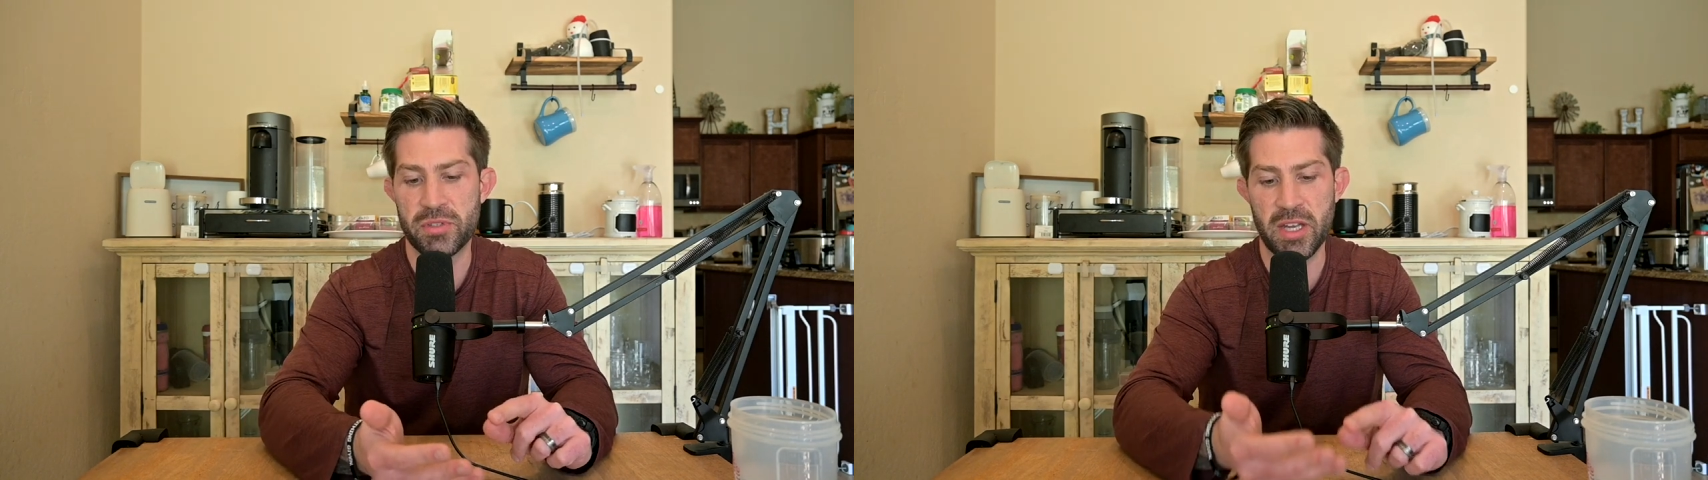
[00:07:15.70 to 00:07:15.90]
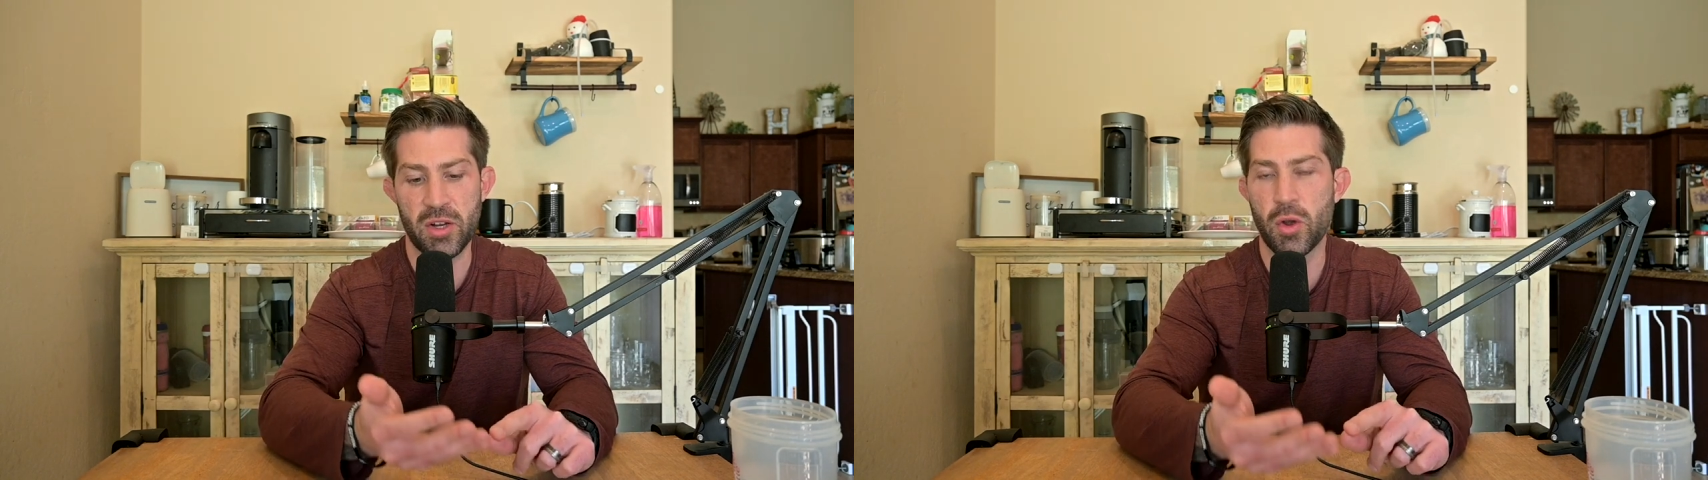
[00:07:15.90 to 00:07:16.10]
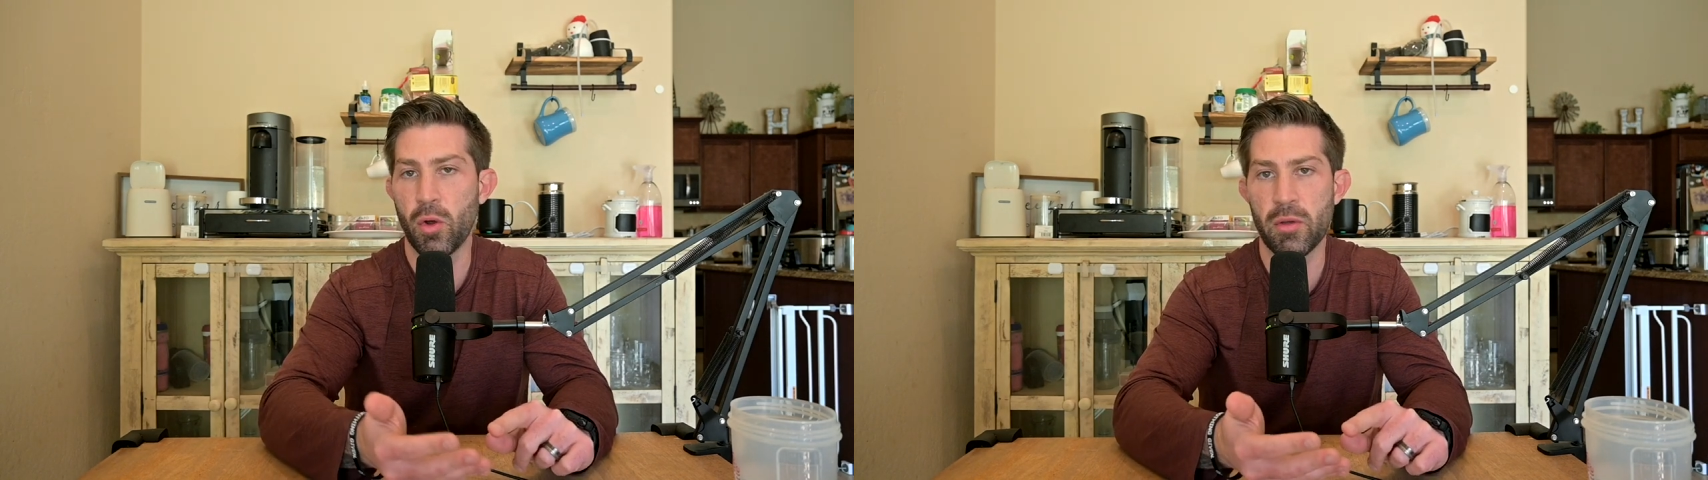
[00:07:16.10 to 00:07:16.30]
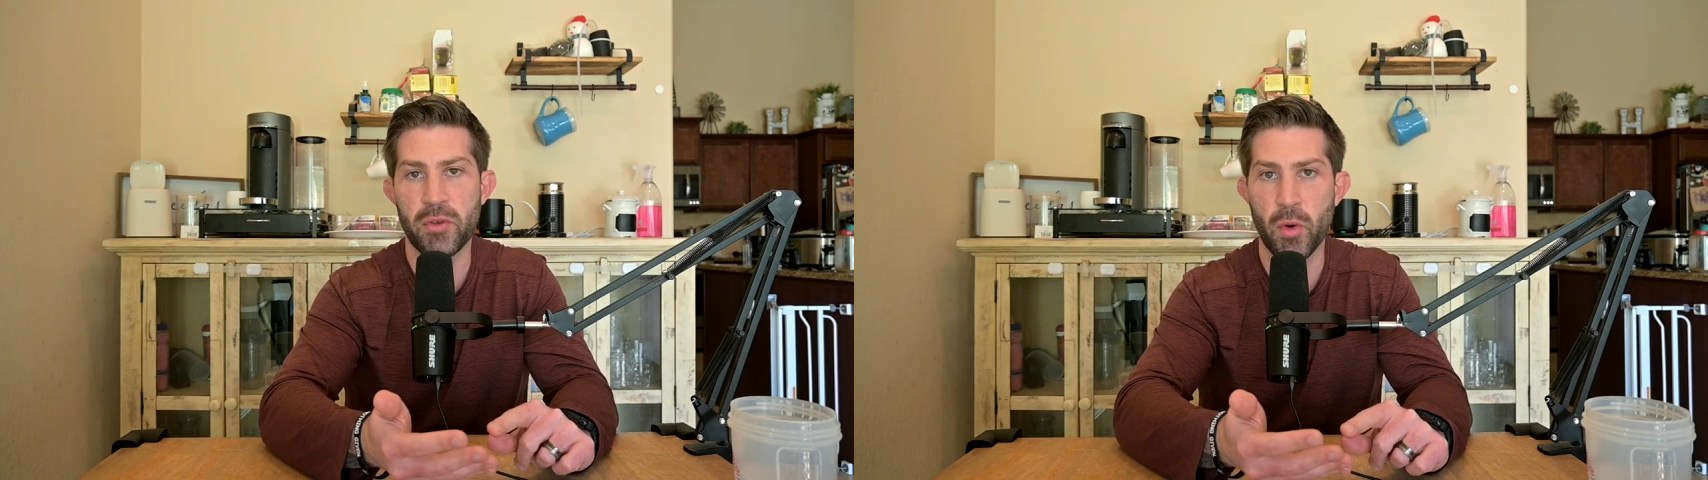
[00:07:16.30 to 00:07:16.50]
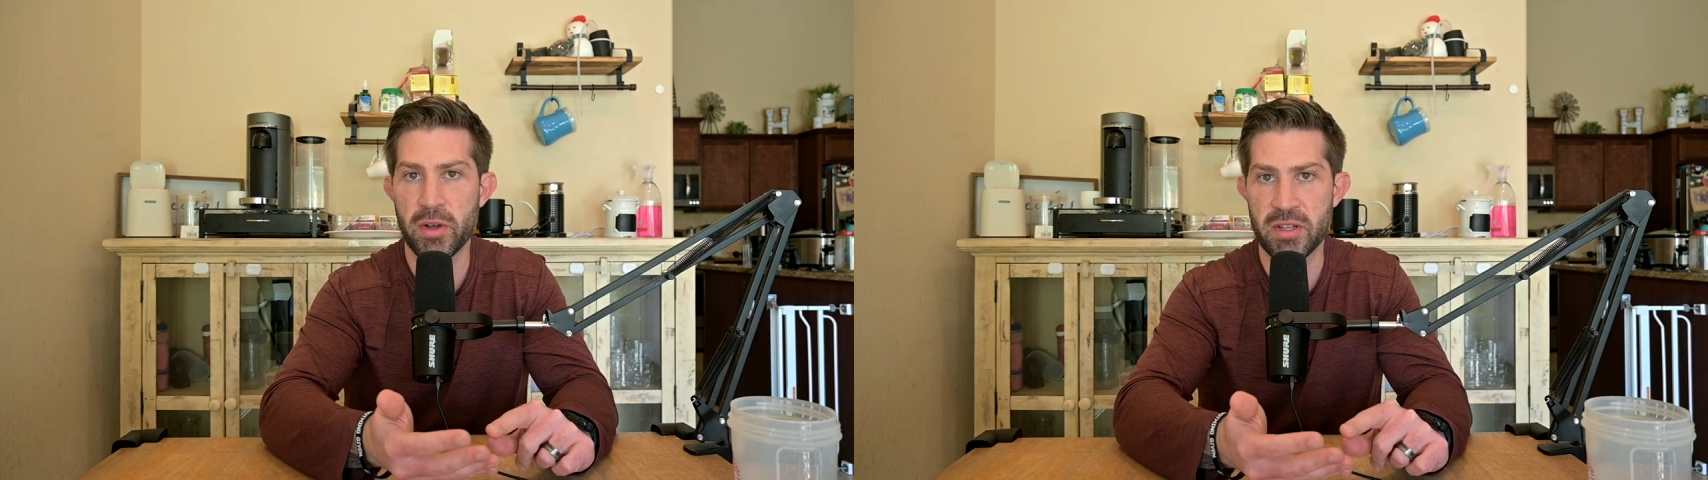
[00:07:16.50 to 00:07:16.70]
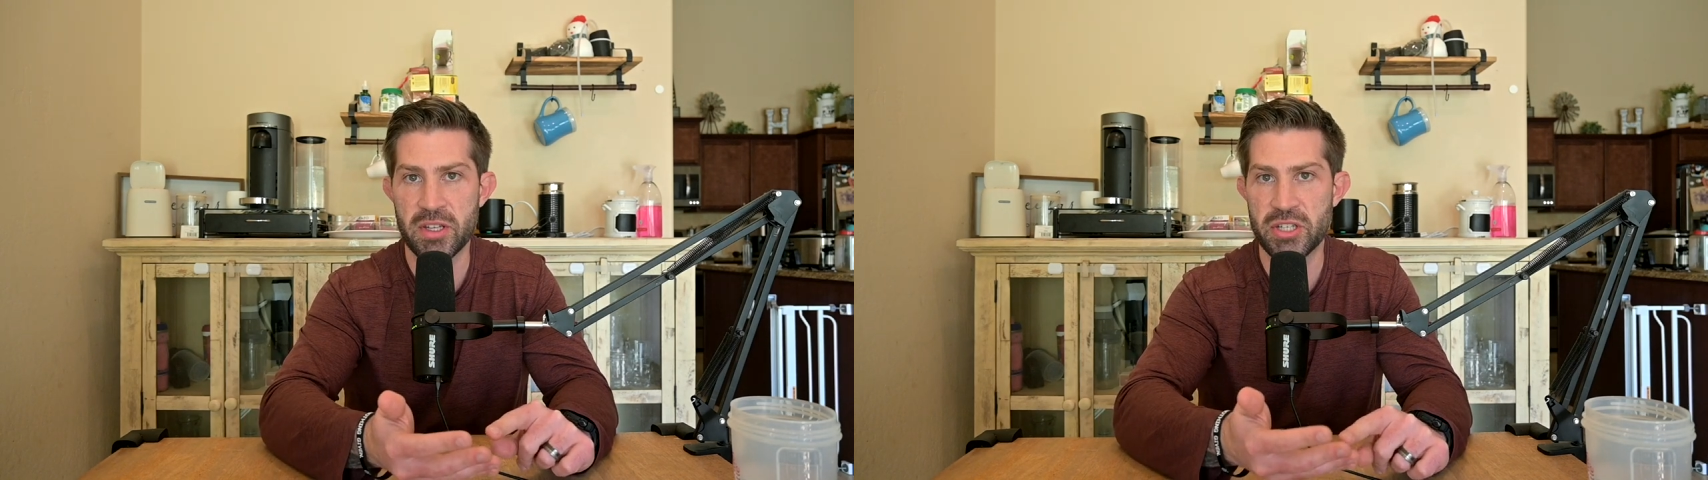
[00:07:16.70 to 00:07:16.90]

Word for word: set a goal of going to the